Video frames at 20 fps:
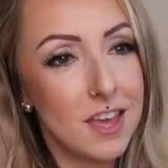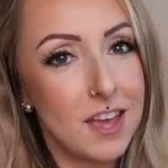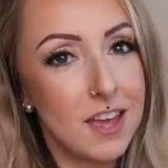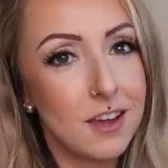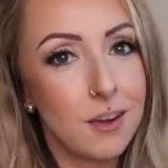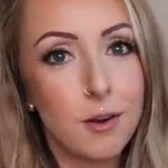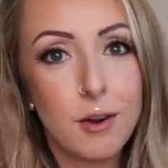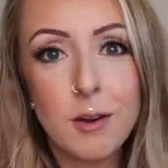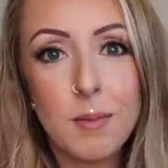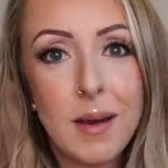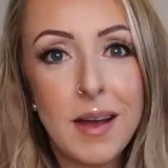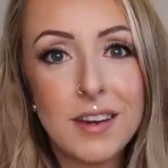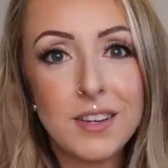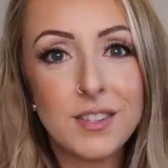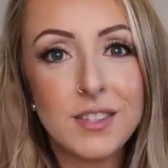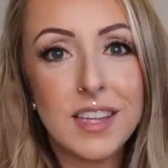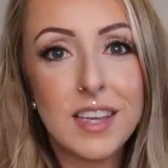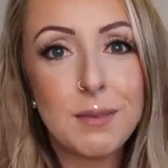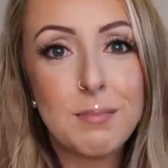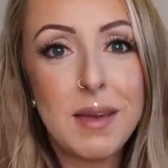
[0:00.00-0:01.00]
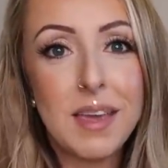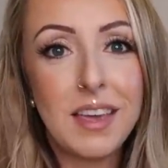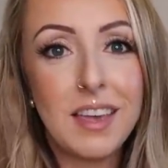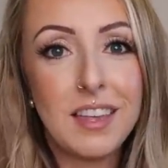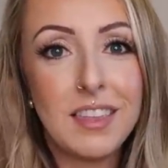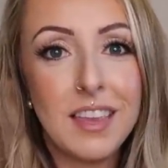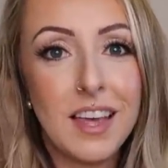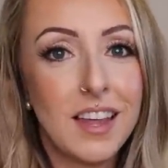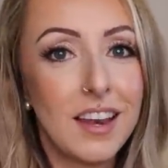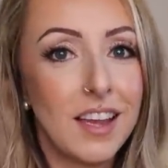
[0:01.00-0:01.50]
a thing or am I just like
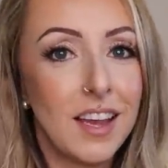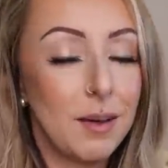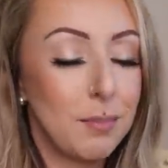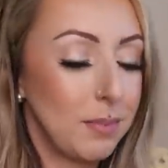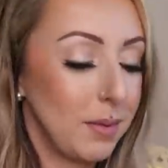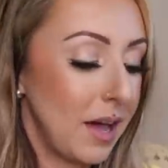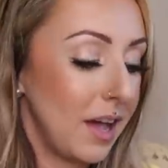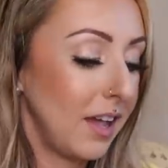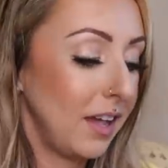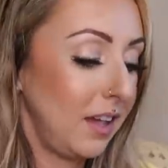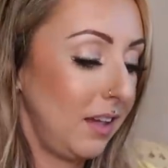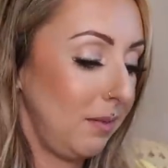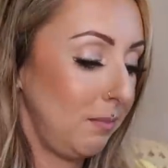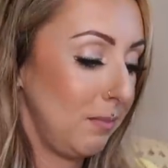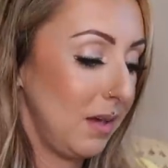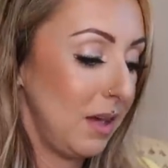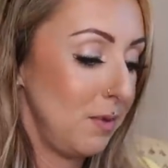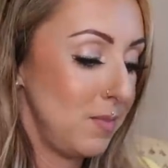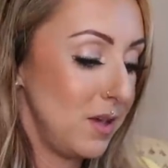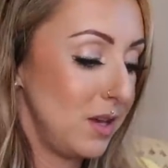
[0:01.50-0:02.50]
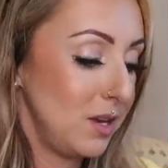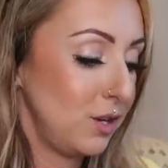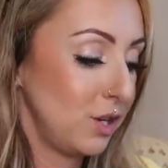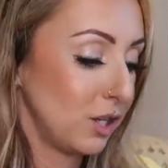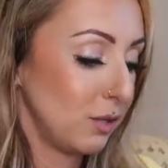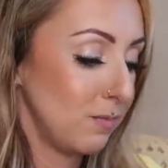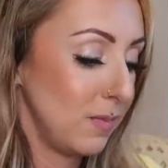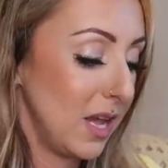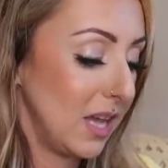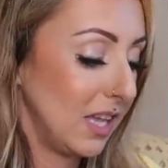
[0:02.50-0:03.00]
making that up? I may be
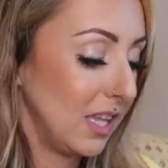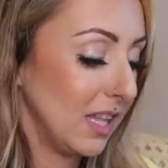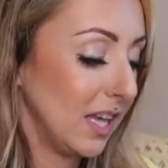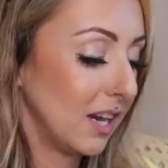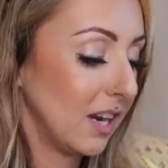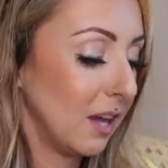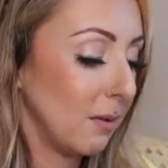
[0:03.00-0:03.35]
just making